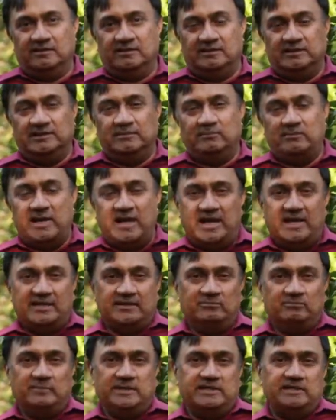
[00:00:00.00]
The
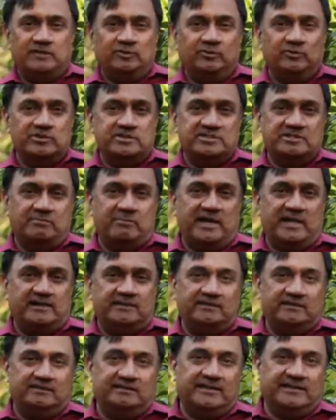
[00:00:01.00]
man, being a good
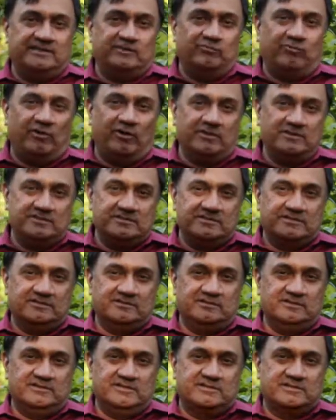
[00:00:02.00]
Samaritan that he was,
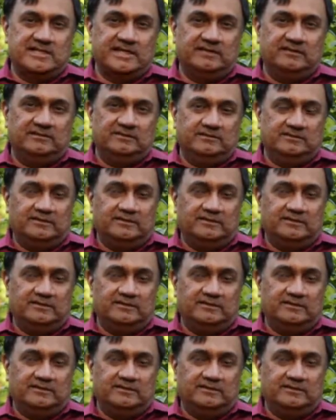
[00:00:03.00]
said,